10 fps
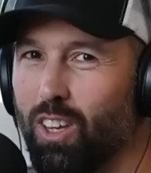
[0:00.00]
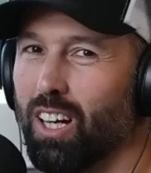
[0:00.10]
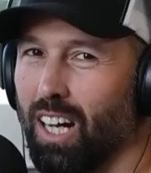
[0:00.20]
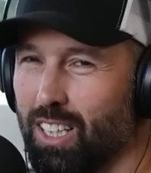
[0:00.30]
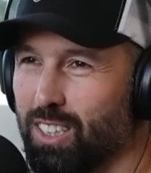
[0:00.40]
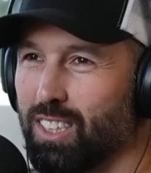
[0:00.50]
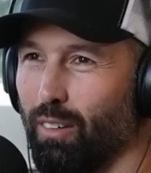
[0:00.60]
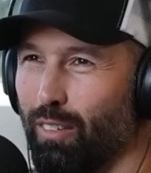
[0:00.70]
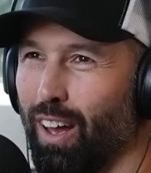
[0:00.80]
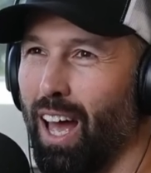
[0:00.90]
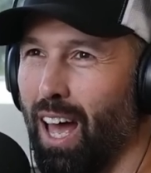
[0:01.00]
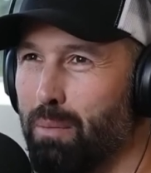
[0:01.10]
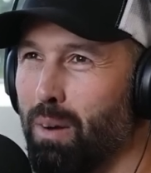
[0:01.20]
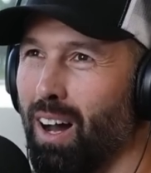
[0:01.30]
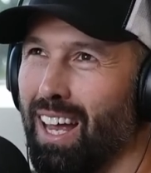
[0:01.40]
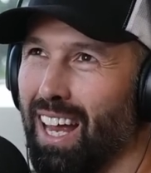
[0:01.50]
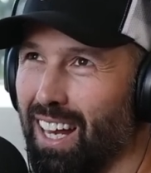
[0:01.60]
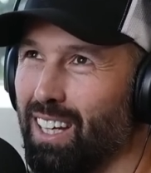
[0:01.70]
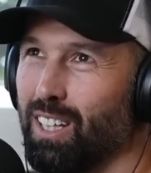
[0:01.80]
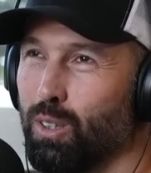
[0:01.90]
you got to ask yourself, am I
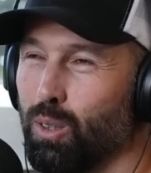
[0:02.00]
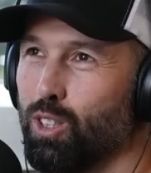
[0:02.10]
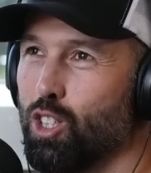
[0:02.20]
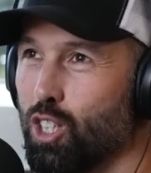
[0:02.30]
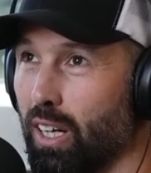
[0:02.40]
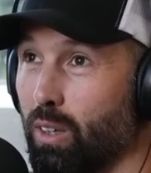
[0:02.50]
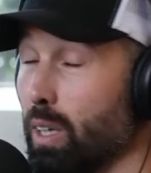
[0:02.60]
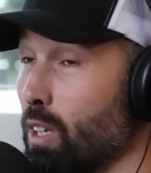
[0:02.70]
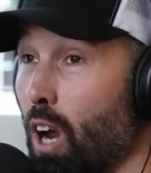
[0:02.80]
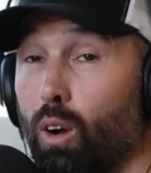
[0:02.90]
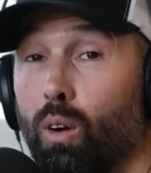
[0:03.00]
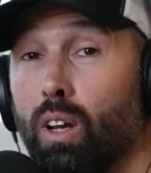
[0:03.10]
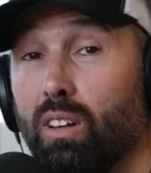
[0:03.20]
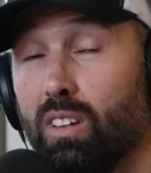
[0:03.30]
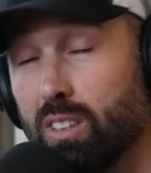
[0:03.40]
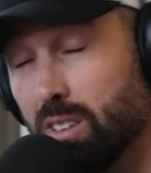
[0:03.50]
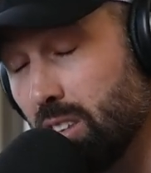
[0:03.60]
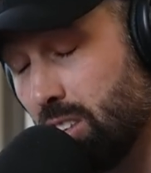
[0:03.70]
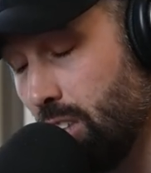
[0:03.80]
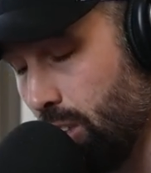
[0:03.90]
any good? Should I quit? No, this is
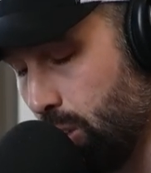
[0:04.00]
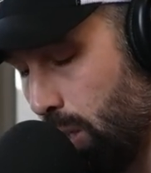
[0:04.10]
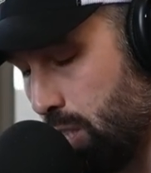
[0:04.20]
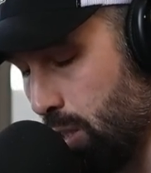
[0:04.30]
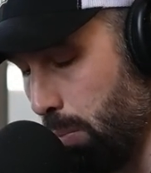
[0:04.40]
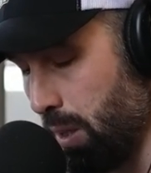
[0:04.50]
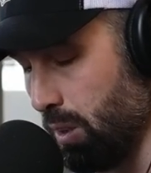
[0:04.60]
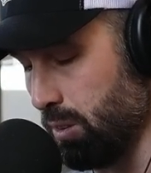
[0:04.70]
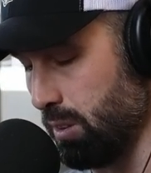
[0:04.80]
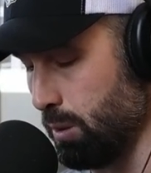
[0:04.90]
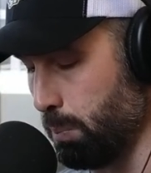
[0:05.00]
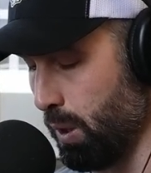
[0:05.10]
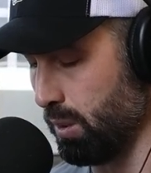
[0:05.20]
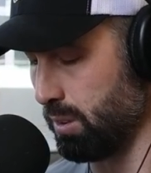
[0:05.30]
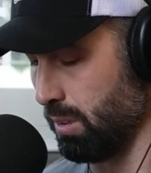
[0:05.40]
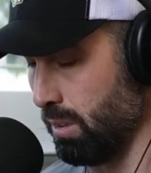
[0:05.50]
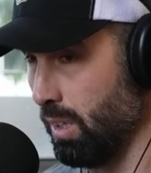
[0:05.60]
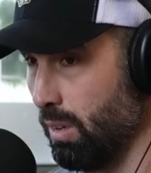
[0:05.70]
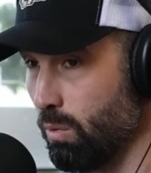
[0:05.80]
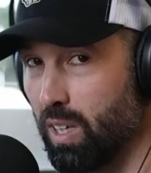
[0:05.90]
a serious question because this person
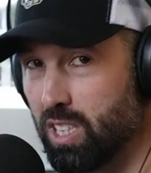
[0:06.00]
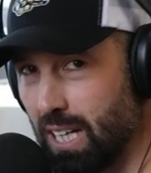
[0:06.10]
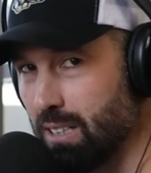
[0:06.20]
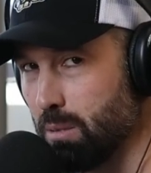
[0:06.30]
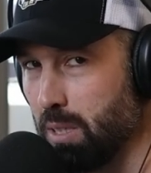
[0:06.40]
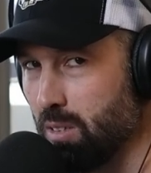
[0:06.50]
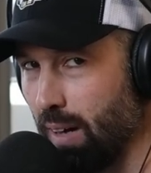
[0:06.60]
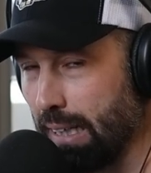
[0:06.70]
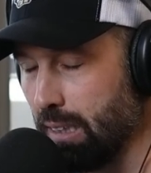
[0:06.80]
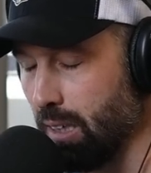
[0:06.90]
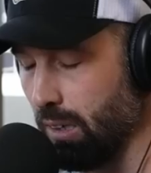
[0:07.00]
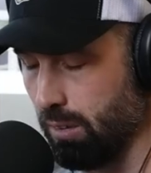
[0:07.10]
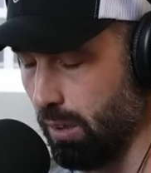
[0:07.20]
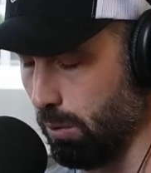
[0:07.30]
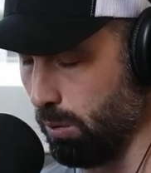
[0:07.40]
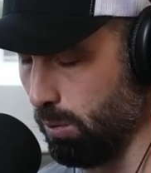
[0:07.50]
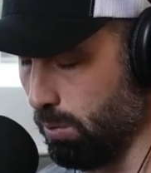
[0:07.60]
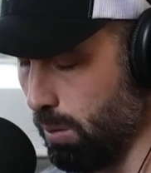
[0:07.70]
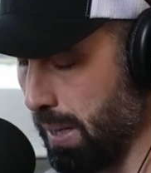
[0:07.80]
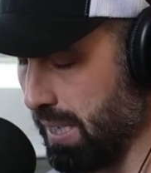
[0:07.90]
reached out to me directly. They will
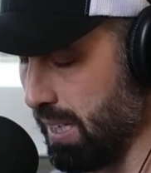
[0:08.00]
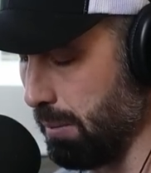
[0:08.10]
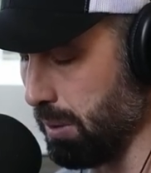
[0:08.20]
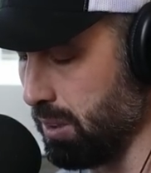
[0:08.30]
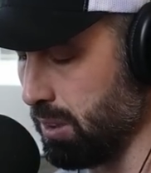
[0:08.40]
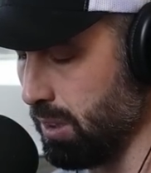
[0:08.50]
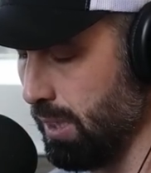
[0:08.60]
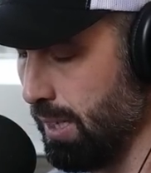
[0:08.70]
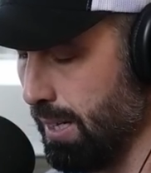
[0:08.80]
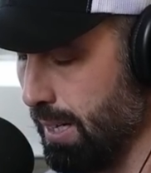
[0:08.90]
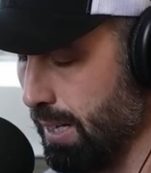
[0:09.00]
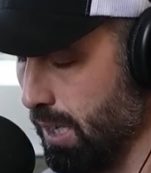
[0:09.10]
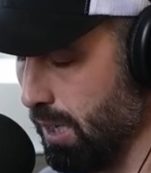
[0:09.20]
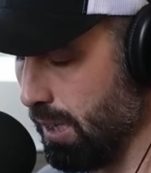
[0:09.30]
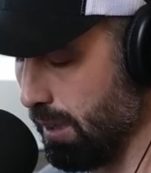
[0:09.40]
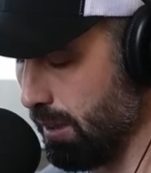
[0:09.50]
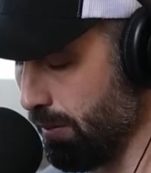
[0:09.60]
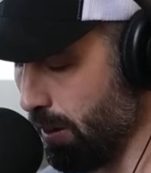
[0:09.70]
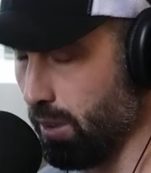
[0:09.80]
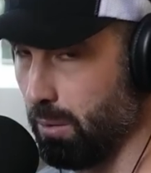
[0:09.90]
remain nameless.
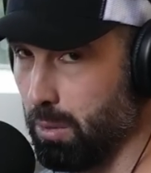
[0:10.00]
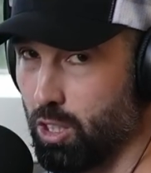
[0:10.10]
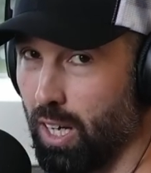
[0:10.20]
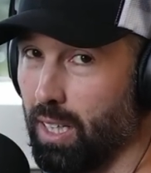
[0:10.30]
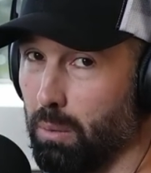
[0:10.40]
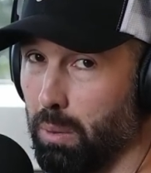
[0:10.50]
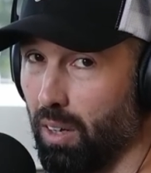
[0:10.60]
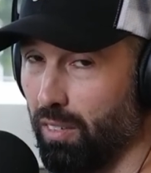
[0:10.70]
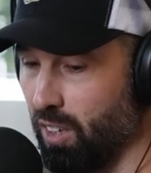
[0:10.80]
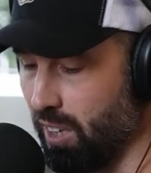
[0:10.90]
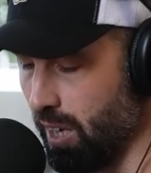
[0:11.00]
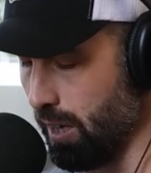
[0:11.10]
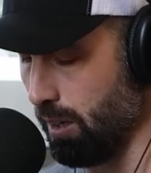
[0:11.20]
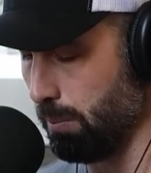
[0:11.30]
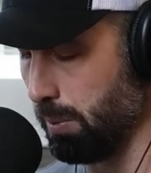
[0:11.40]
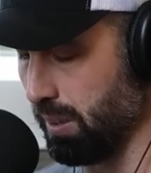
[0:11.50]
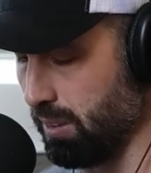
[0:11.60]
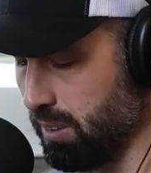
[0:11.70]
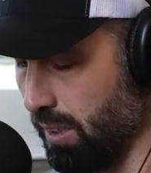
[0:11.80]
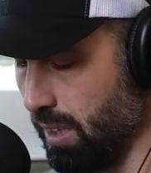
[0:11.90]
They've only been training a bit over a year, but they
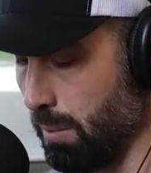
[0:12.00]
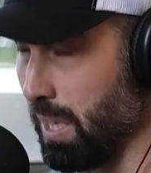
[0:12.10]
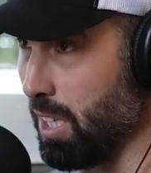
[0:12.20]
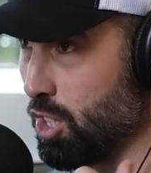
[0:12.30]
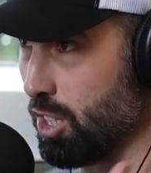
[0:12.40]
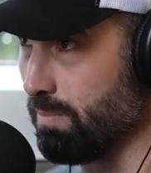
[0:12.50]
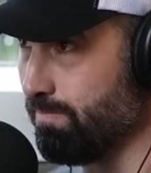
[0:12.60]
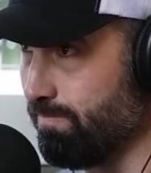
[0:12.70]
said, I'm injured.